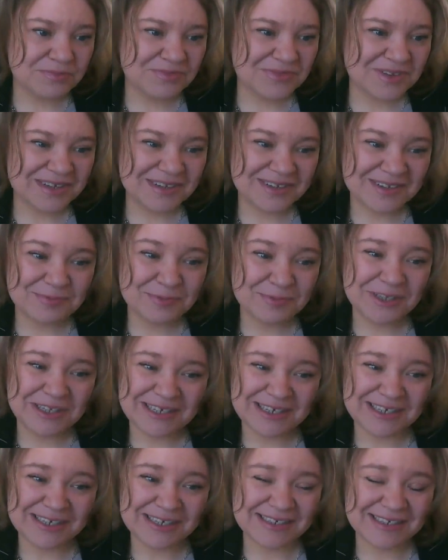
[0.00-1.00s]

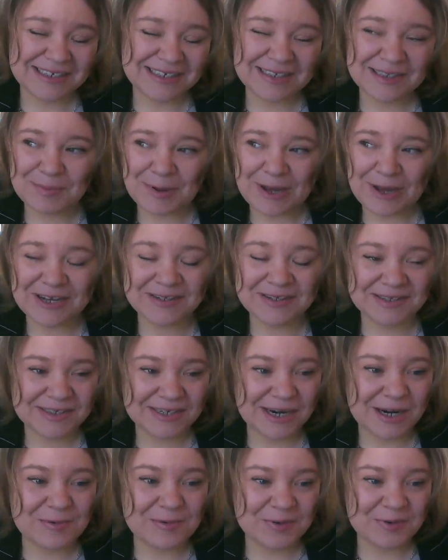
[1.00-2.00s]
It's past
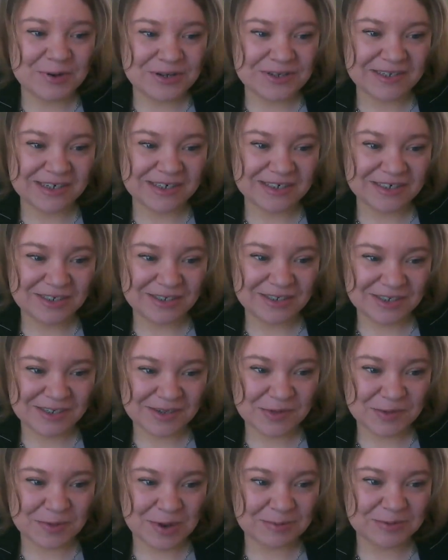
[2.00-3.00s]
time for sector
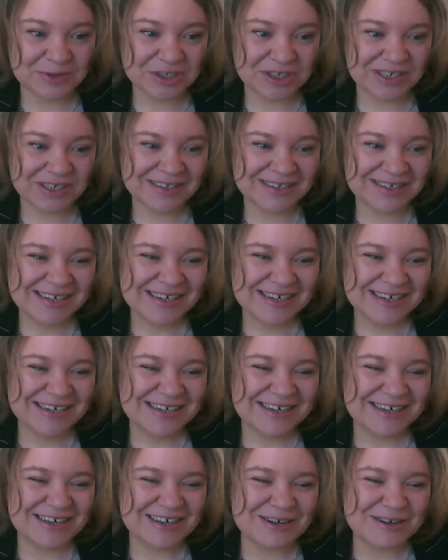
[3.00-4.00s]
disruption
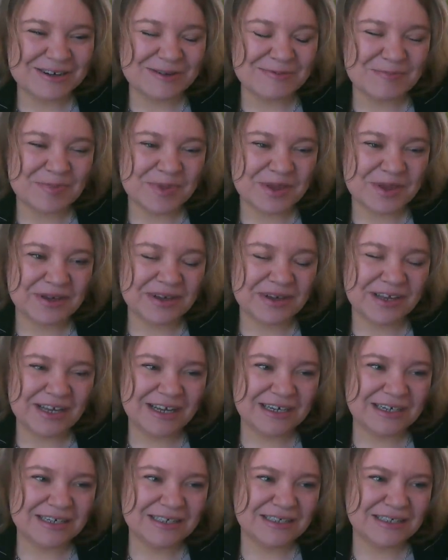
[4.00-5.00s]

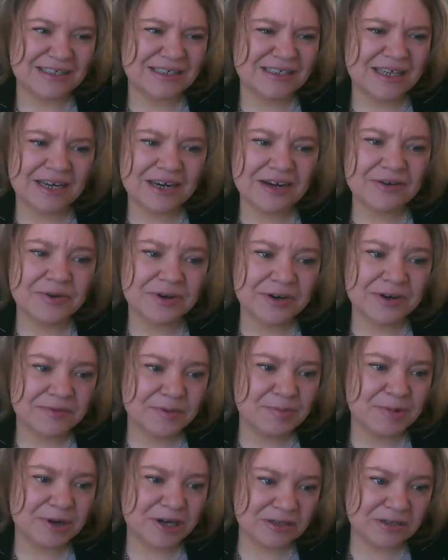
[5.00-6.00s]
and getting rid of the
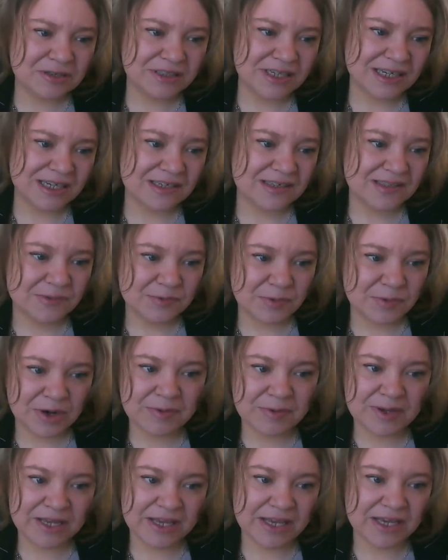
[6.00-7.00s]
bottlenecks where
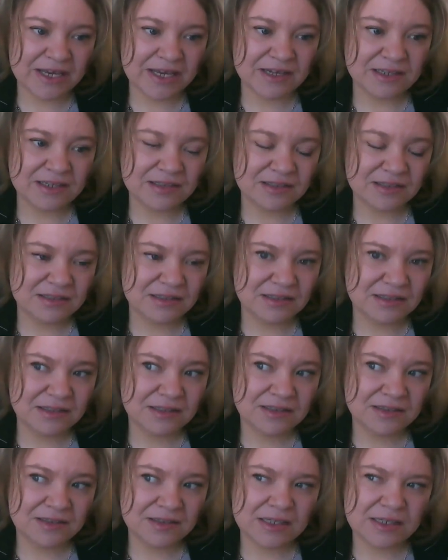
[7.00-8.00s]
we can't
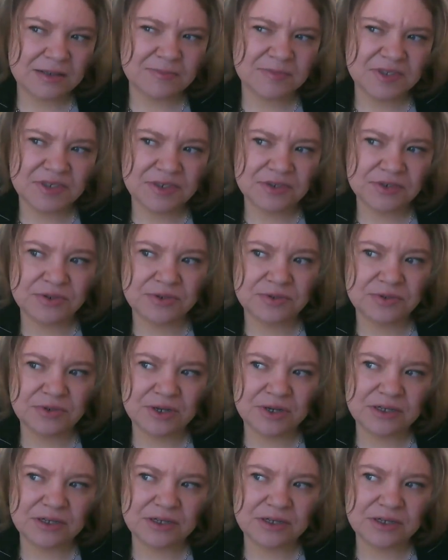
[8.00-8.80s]
seem to,